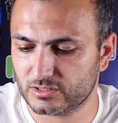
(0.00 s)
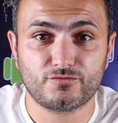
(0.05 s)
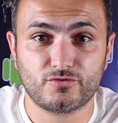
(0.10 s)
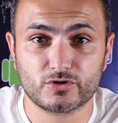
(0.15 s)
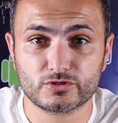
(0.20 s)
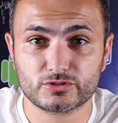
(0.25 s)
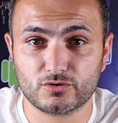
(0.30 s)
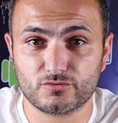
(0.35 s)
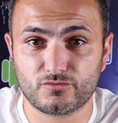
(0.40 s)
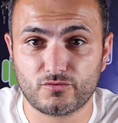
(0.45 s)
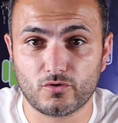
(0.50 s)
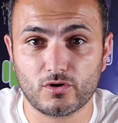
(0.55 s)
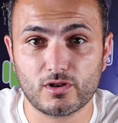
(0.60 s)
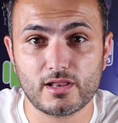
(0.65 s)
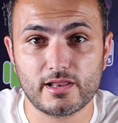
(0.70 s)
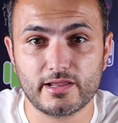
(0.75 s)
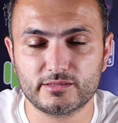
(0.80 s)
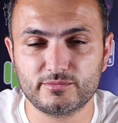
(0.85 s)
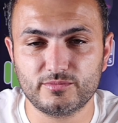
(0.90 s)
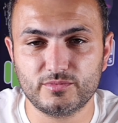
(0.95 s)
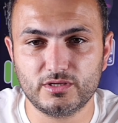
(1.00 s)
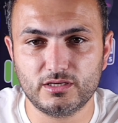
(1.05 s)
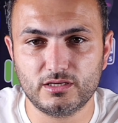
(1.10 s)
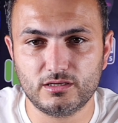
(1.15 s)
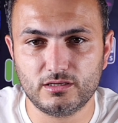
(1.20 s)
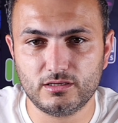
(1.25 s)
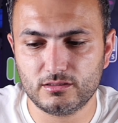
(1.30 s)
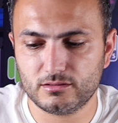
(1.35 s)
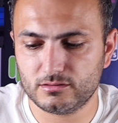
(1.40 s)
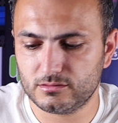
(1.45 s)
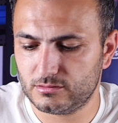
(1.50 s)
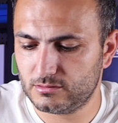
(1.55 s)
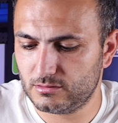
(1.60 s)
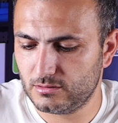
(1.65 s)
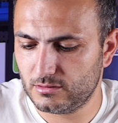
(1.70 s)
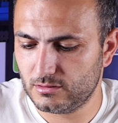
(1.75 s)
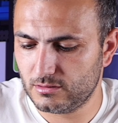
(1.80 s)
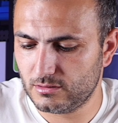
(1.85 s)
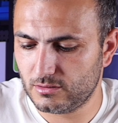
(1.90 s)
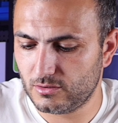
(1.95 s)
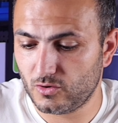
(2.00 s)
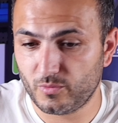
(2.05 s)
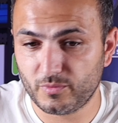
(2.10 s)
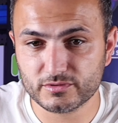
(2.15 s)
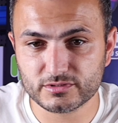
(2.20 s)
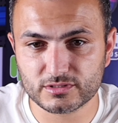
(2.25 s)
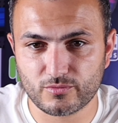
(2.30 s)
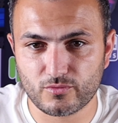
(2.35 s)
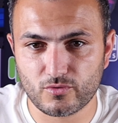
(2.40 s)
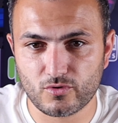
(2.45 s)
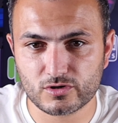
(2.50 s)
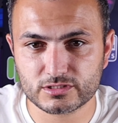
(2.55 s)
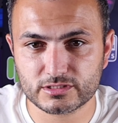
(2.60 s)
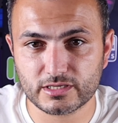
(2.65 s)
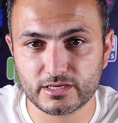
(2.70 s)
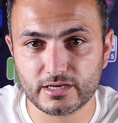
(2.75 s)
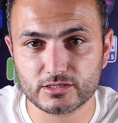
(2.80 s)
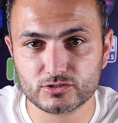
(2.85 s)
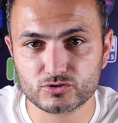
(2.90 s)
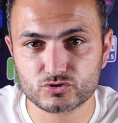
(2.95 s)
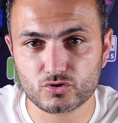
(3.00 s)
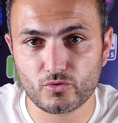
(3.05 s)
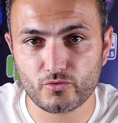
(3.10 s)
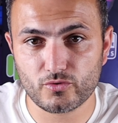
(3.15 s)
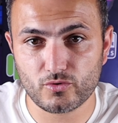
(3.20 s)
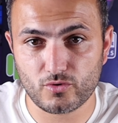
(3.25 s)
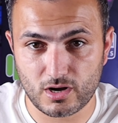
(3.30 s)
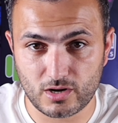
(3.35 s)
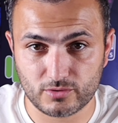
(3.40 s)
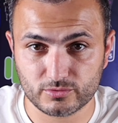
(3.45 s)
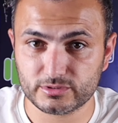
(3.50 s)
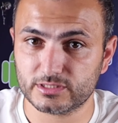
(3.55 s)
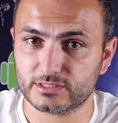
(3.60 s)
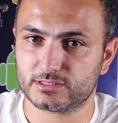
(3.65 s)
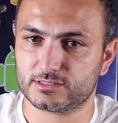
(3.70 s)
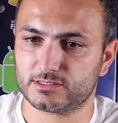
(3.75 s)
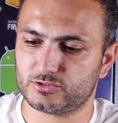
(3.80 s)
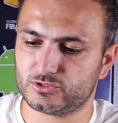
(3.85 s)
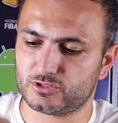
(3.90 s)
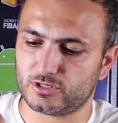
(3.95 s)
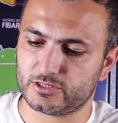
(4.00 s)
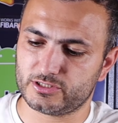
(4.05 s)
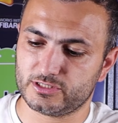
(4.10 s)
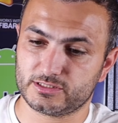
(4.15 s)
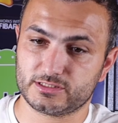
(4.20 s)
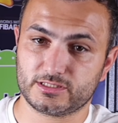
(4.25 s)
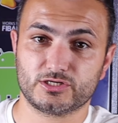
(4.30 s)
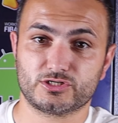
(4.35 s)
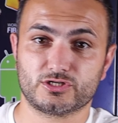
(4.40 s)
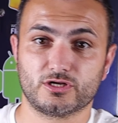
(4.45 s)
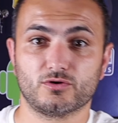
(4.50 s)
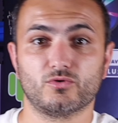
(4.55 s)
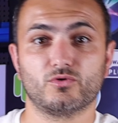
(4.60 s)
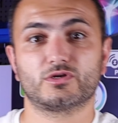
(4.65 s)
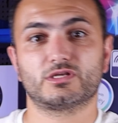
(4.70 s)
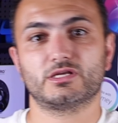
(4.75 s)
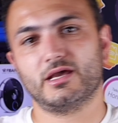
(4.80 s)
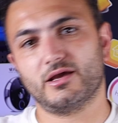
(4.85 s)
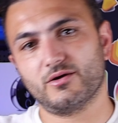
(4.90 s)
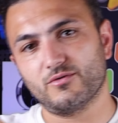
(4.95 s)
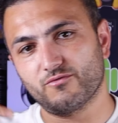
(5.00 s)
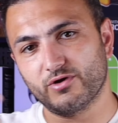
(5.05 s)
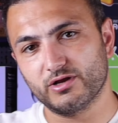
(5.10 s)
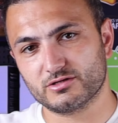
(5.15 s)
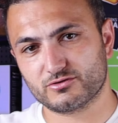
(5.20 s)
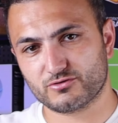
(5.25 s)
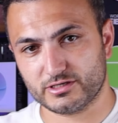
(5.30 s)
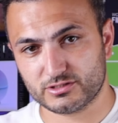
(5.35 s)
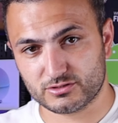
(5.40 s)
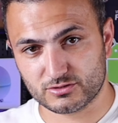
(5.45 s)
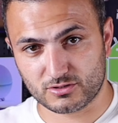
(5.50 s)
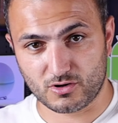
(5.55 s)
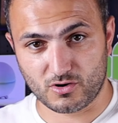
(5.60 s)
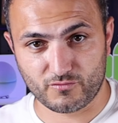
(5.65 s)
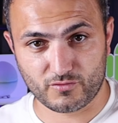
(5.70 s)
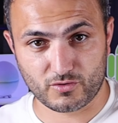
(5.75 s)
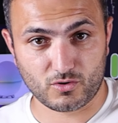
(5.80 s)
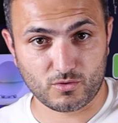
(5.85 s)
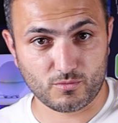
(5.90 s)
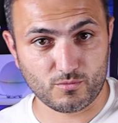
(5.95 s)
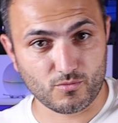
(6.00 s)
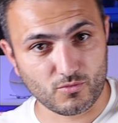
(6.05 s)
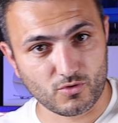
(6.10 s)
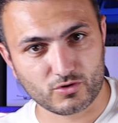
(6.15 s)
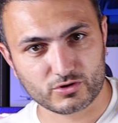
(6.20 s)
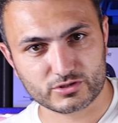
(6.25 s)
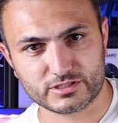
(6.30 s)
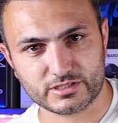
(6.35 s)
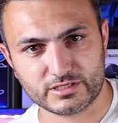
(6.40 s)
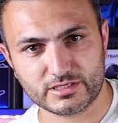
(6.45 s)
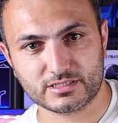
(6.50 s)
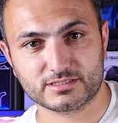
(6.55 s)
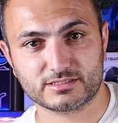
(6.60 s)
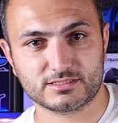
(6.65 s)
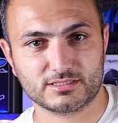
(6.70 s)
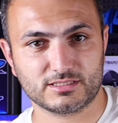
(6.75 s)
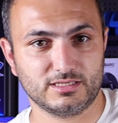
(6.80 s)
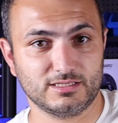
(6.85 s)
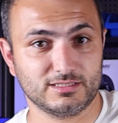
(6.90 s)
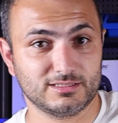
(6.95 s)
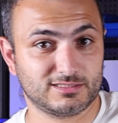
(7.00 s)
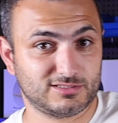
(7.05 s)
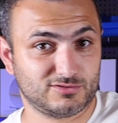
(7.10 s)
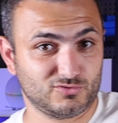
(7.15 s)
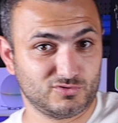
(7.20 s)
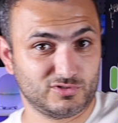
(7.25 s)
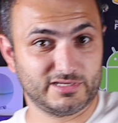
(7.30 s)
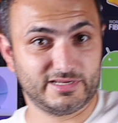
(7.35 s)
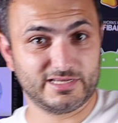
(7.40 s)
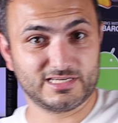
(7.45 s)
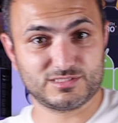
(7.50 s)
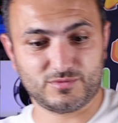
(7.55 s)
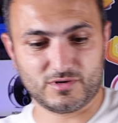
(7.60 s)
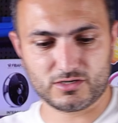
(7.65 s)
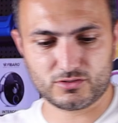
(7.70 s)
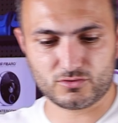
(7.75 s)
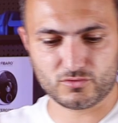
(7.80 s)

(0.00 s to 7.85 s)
First of all, let me open the box and show you how this charging station looks, and we'll try to cover more things into the next part